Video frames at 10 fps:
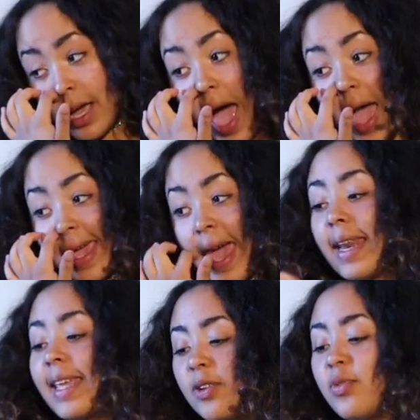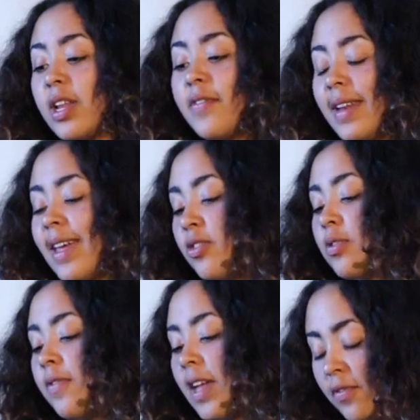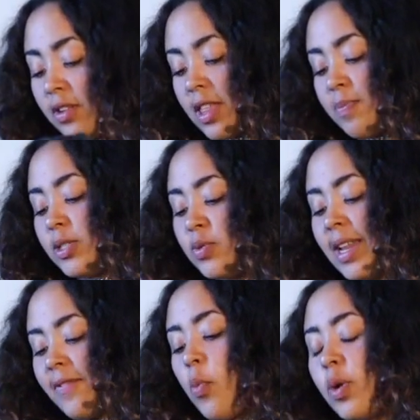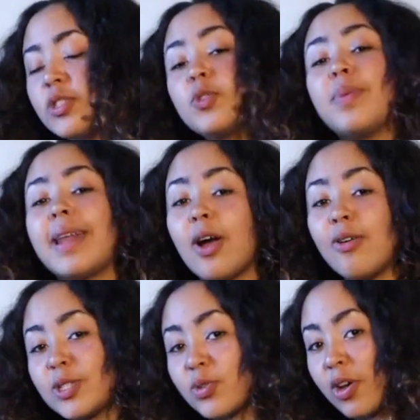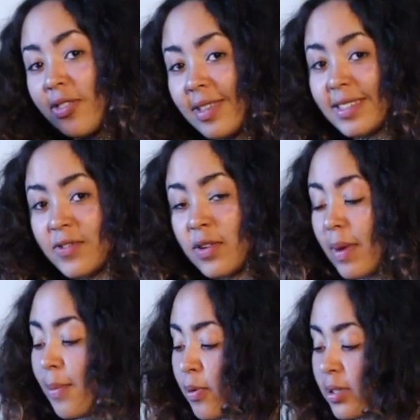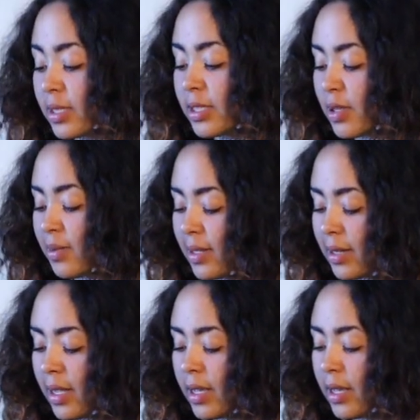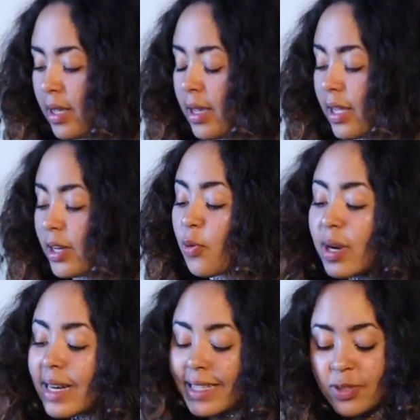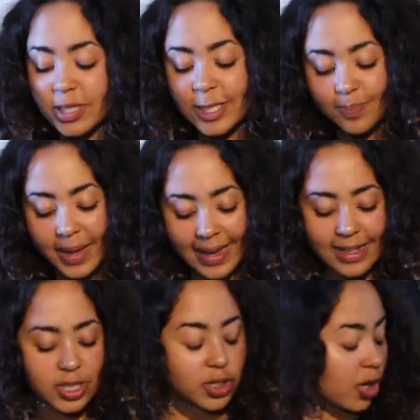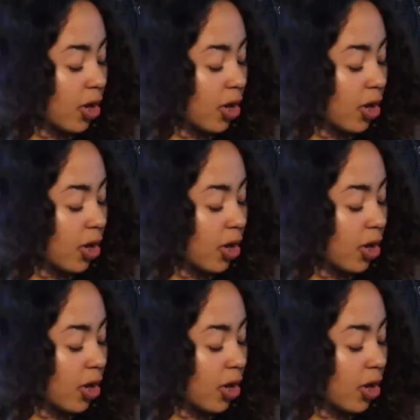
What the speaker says: I can get rid of another 5 Finger Death Punch one if I want to, but I also got this from a person, so I mean, I don't want to disrespect, you